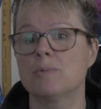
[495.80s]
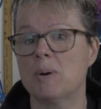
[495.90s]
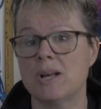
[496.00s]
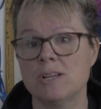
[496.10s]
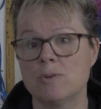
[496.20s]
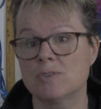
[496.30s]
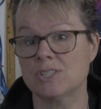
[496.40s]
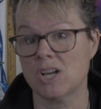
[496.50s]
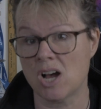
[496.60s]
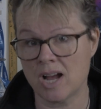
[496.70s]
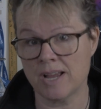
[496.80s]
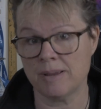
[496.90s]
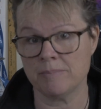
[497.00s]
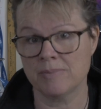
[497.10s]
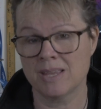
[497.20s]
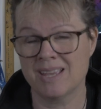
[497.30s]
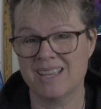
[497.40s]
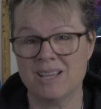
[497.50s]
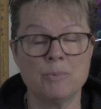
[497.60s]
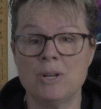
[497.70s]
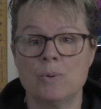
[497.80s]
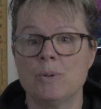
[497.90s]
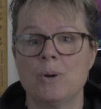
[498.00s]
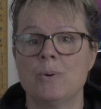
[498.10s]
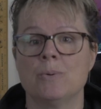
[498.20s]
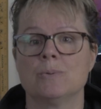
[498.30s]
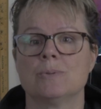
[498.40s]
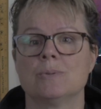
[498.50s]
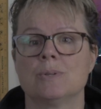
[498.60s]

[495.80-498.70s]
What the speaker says: your body over time? We don't know.